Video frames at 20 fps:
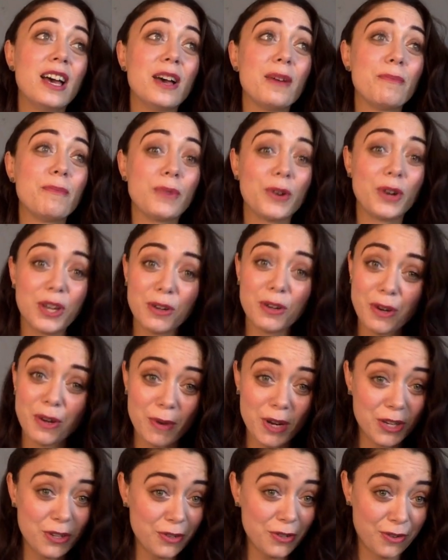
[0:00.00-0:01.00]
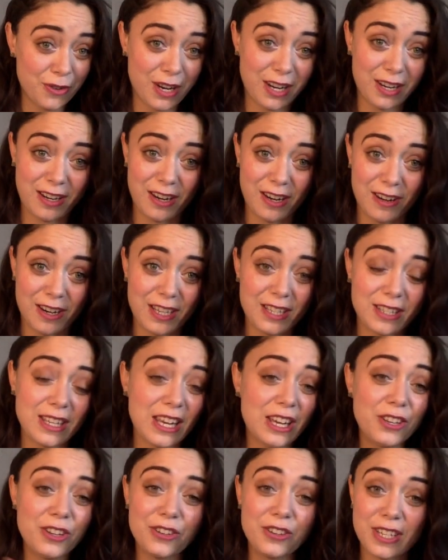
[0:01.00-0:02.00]
a Mercury retrograde in Aries
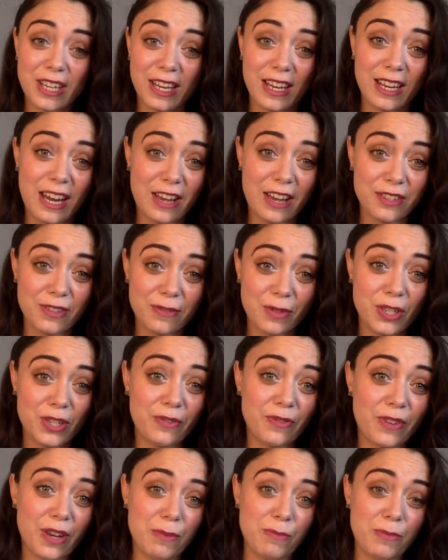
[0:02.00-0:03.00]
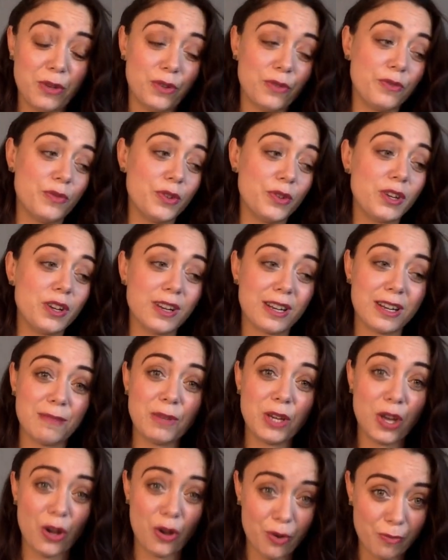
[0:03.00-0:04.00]
in your second house of what you find beautiful. You're going to
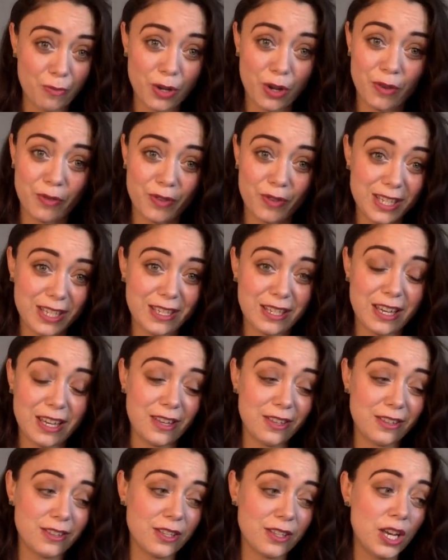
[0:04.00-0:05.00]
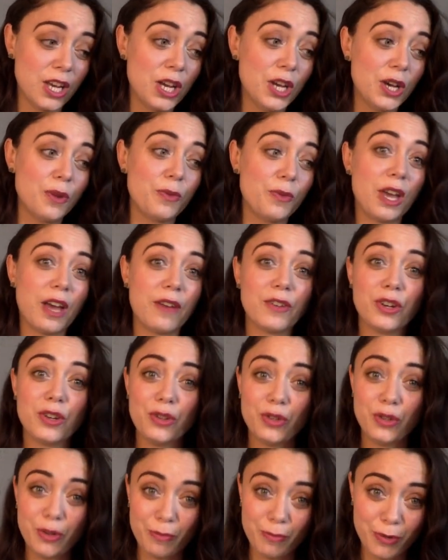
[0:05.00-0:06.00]
be combing over details. We have a
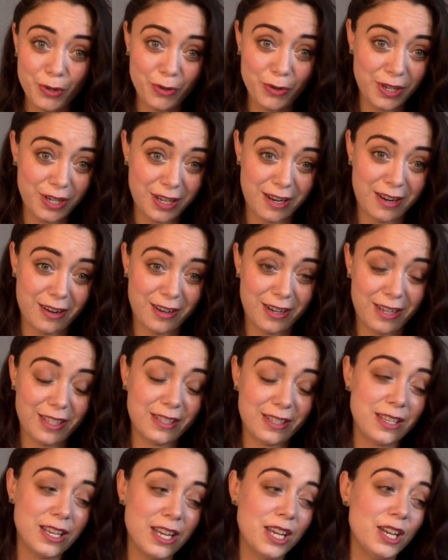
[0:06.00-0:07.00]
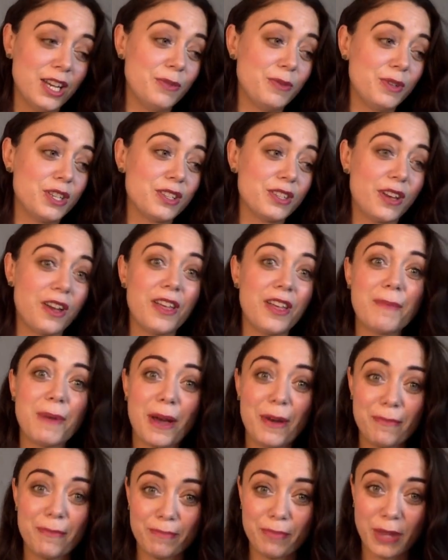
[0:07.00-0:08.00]
new moon in Aries, which is all
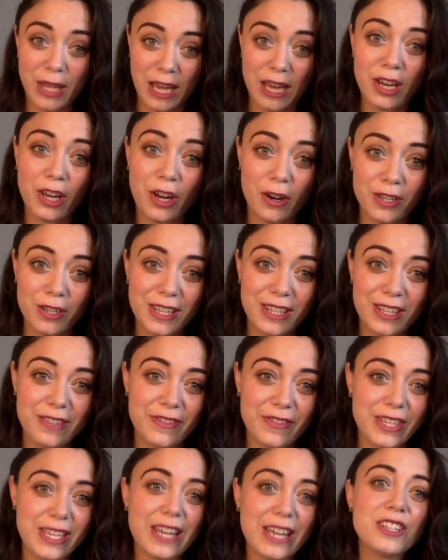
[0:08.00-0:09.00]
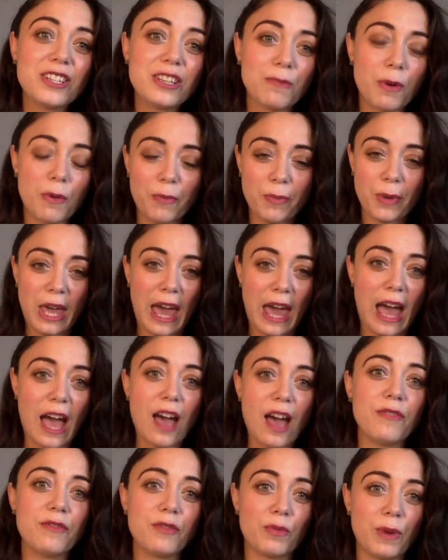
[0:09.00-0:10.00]
about planting our seeds of intention about what we
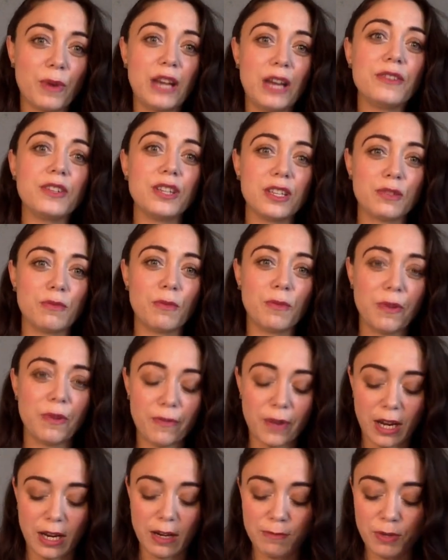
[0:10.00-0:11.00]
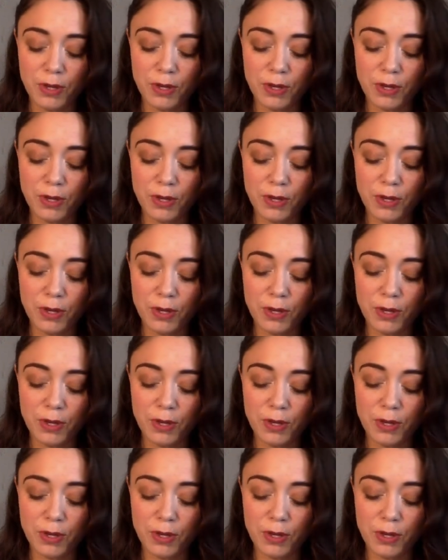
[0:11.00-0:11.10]
have around us, what we find